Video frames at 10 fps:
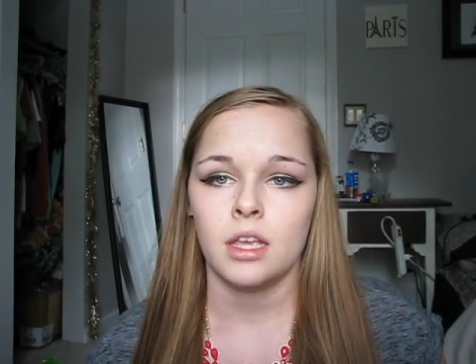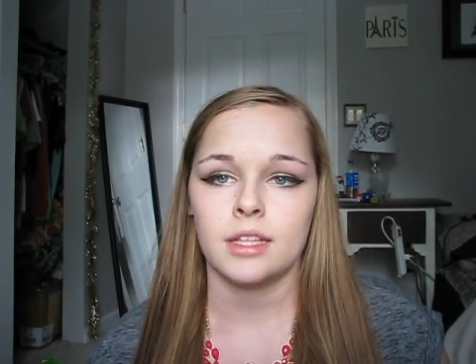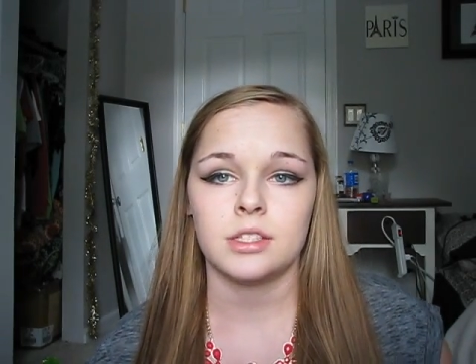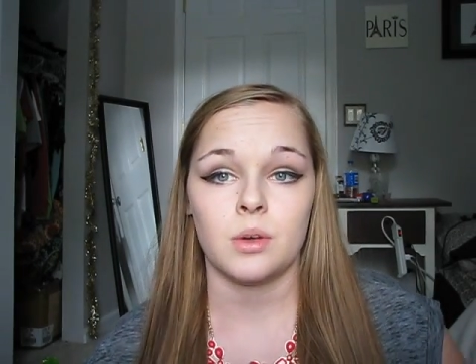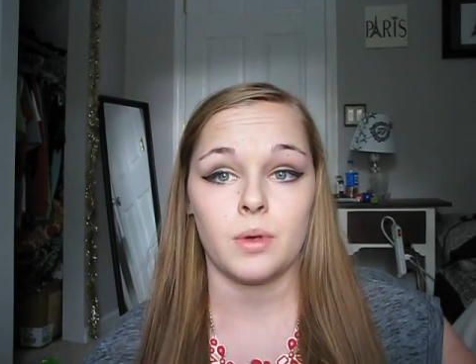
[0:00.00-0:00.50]

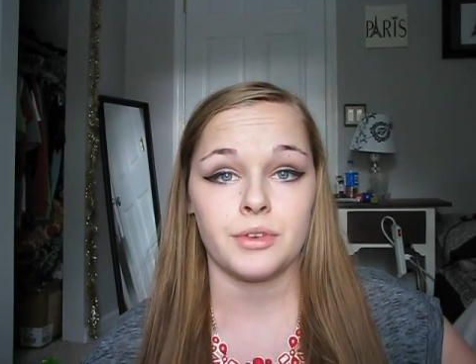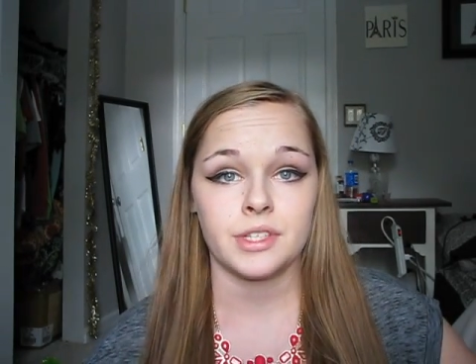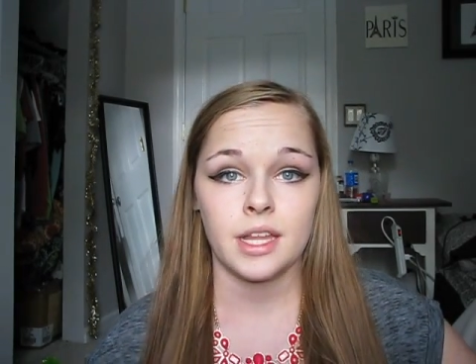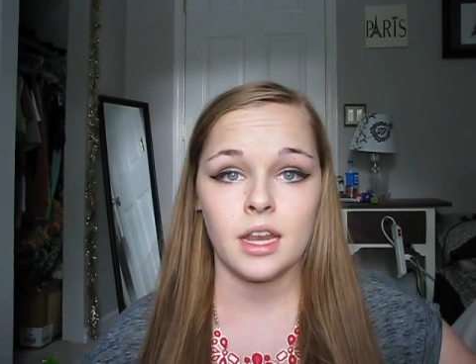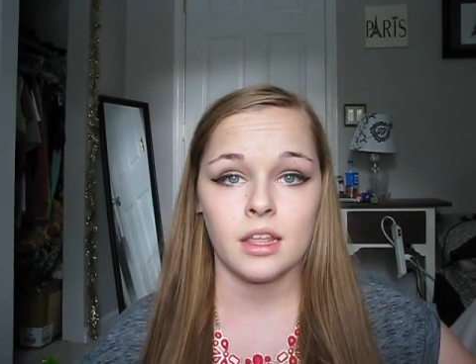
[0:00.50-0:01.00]
And so we were
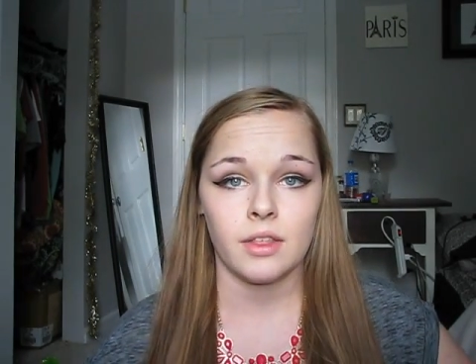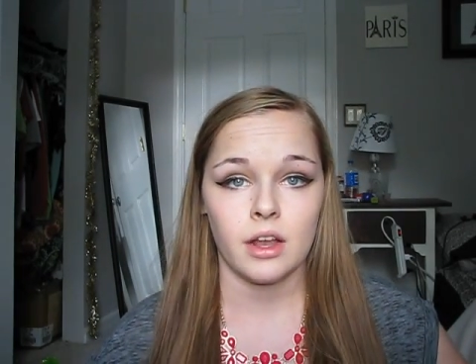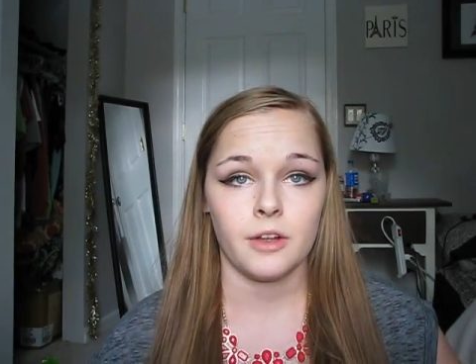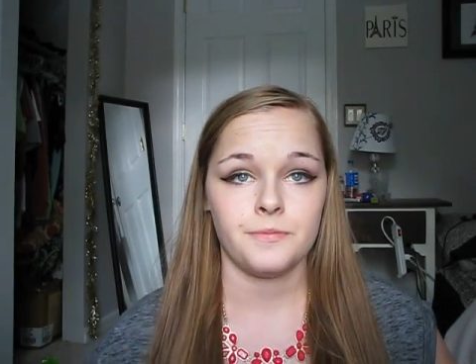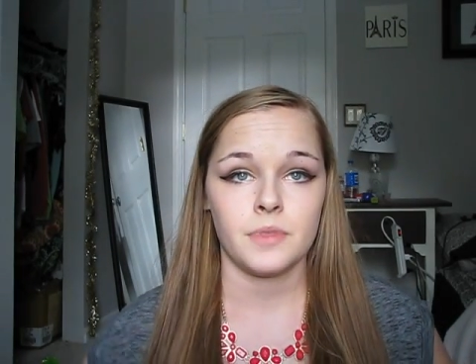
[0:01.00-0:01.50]
standing
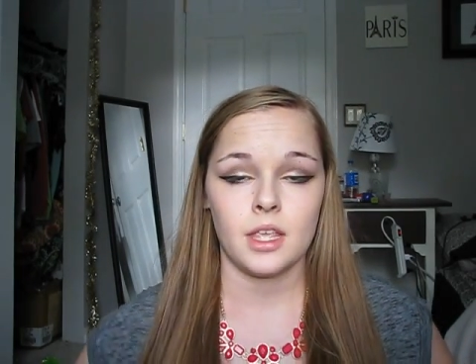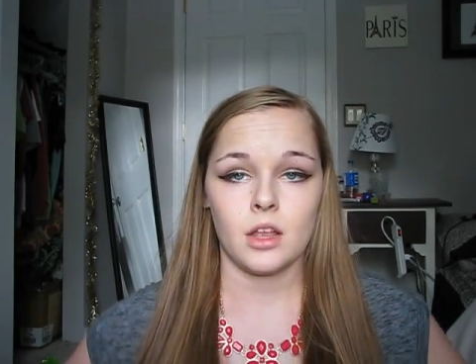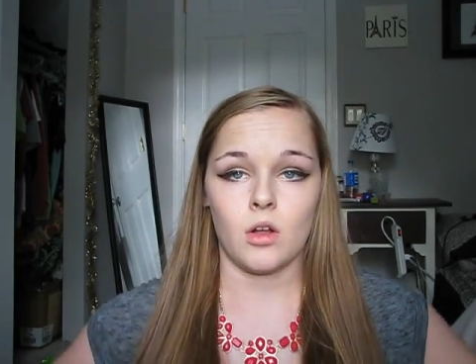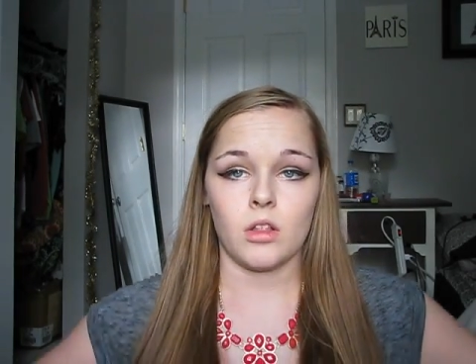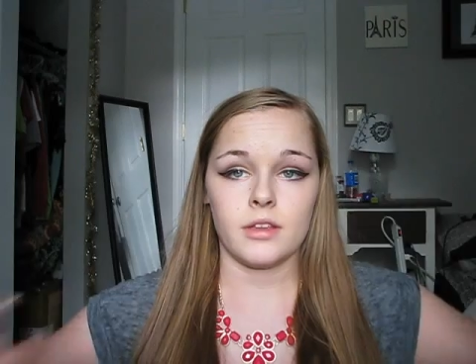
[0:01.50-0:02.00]
there,
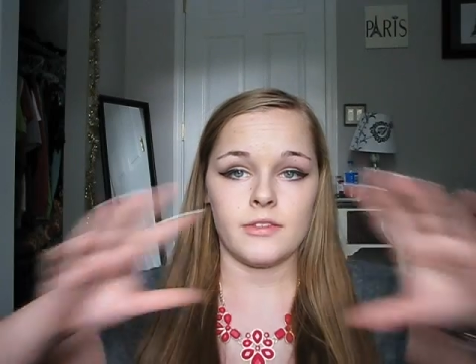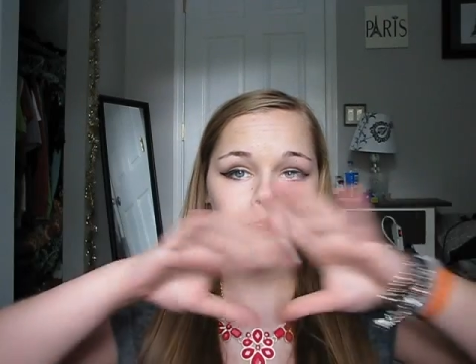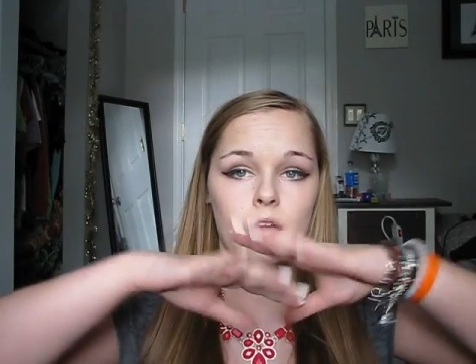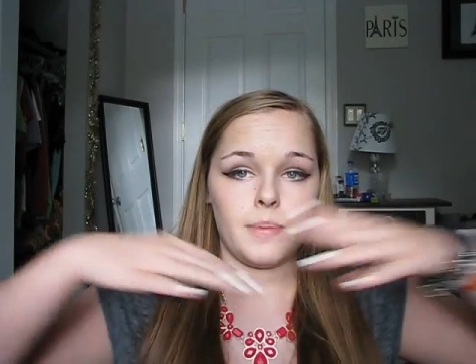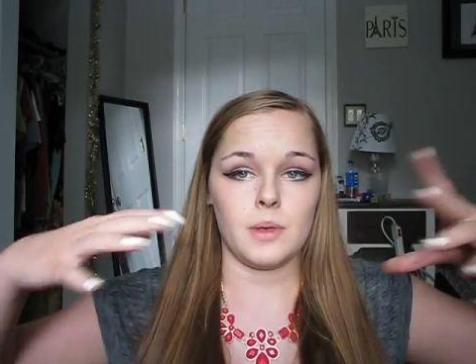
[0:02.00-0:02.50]
and all the
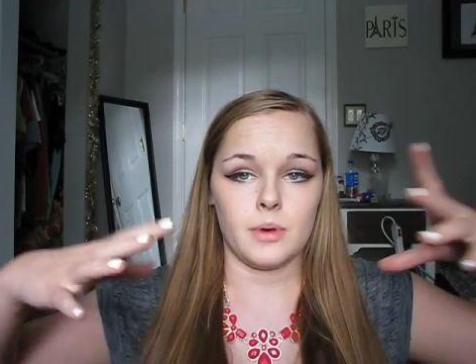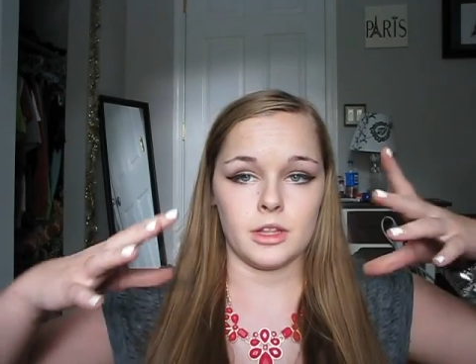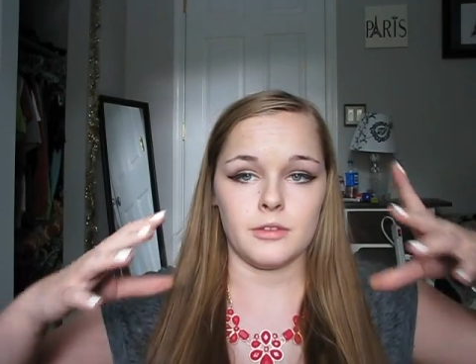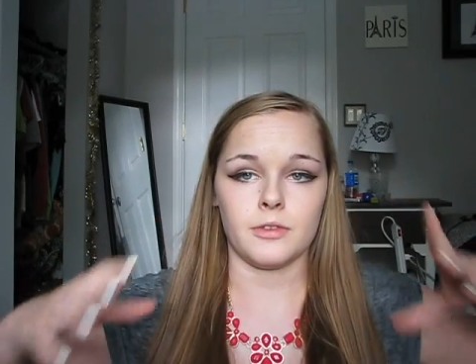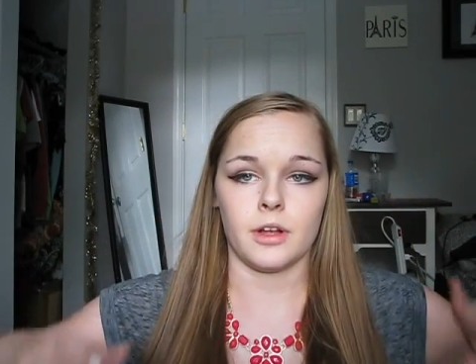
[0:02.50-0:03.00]
VIP were in
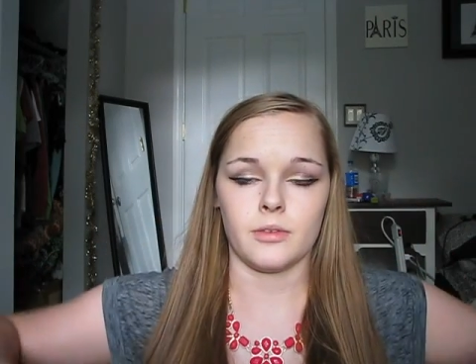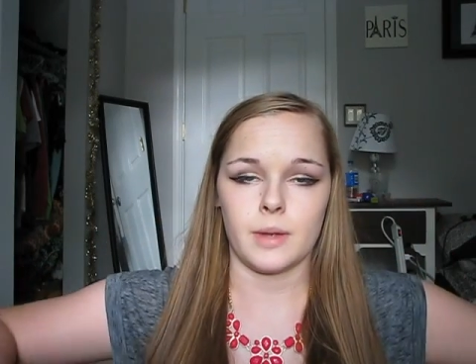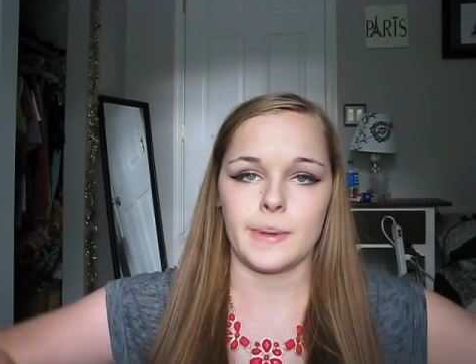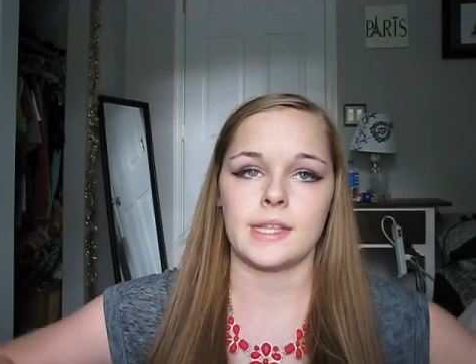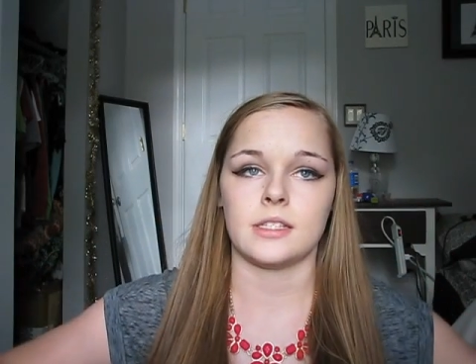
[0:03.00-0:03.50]
the front,
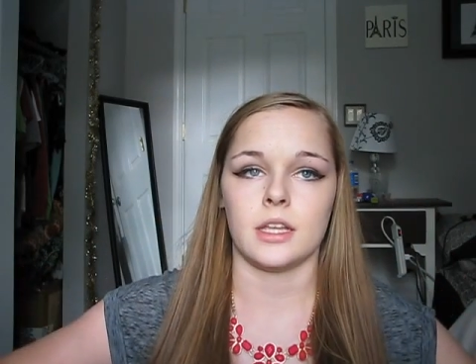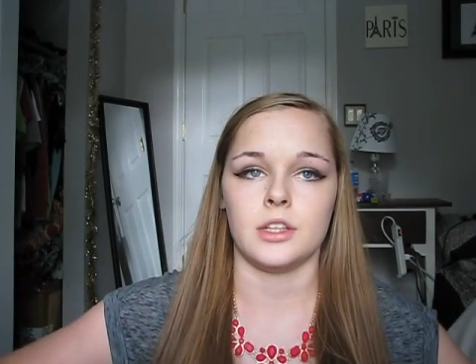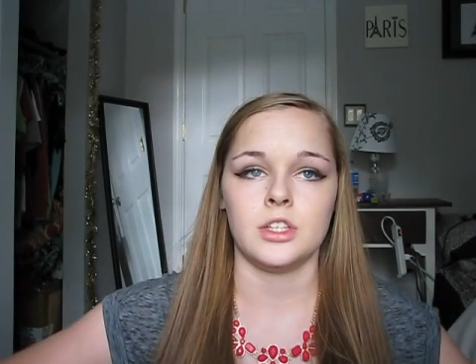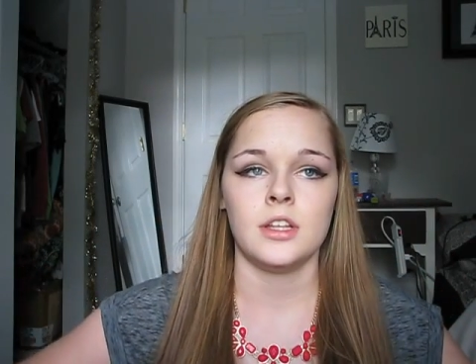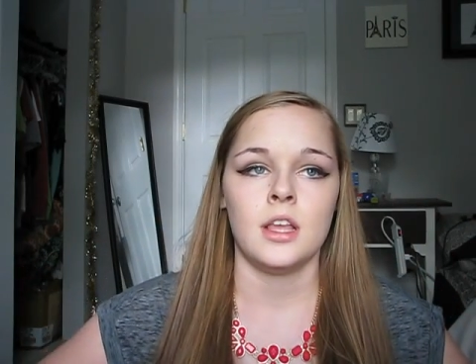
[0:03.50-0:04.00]
right by the stage.